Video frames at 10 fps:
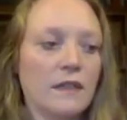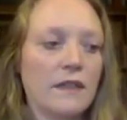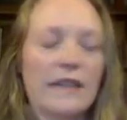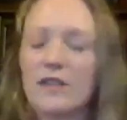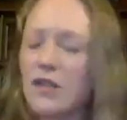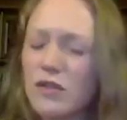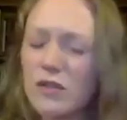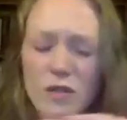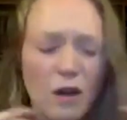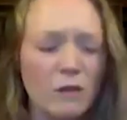that
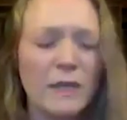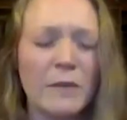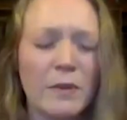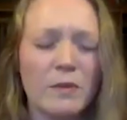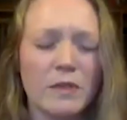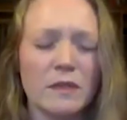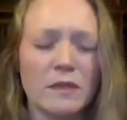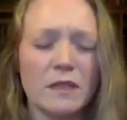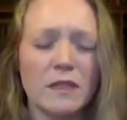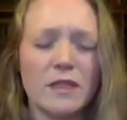so many
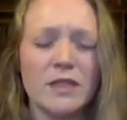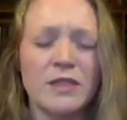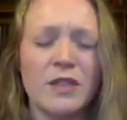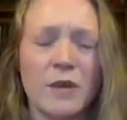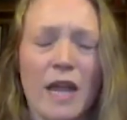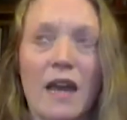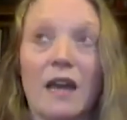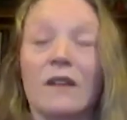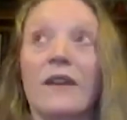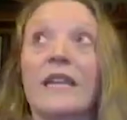people don't
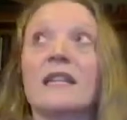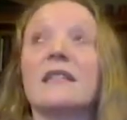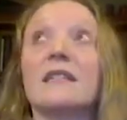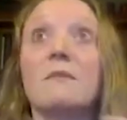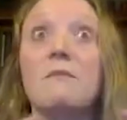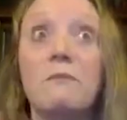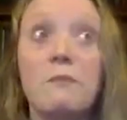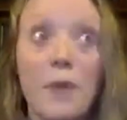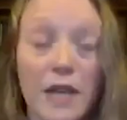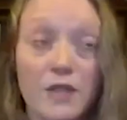have, and
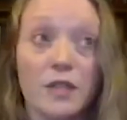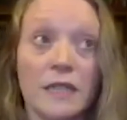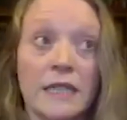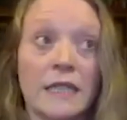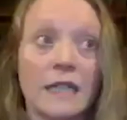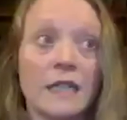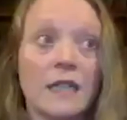especially